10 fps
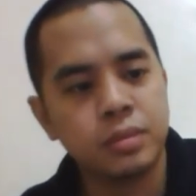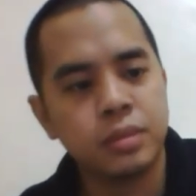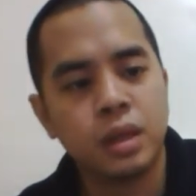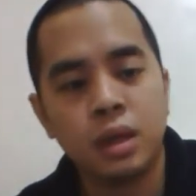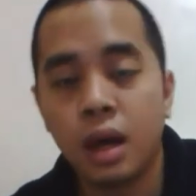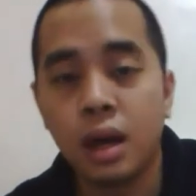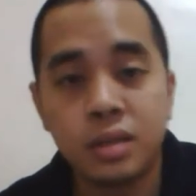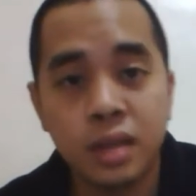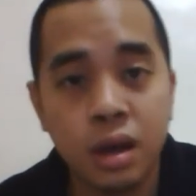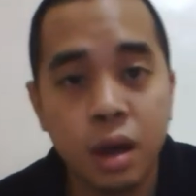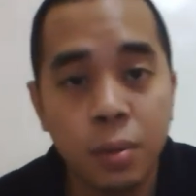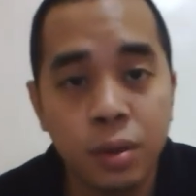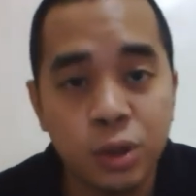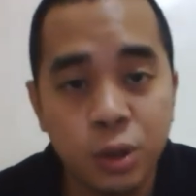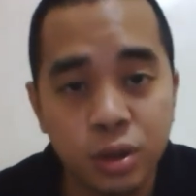And let's take a couple of
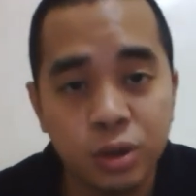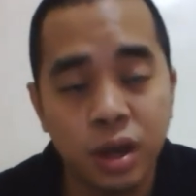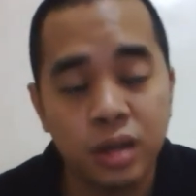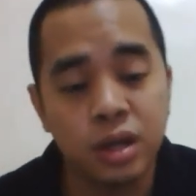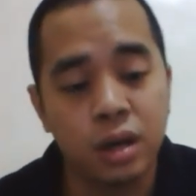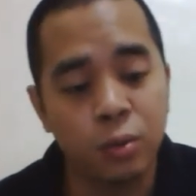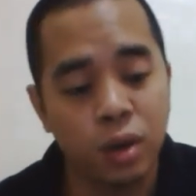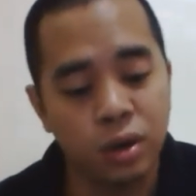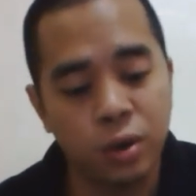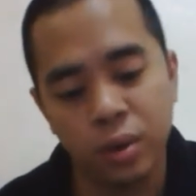short drags on it, why don't we?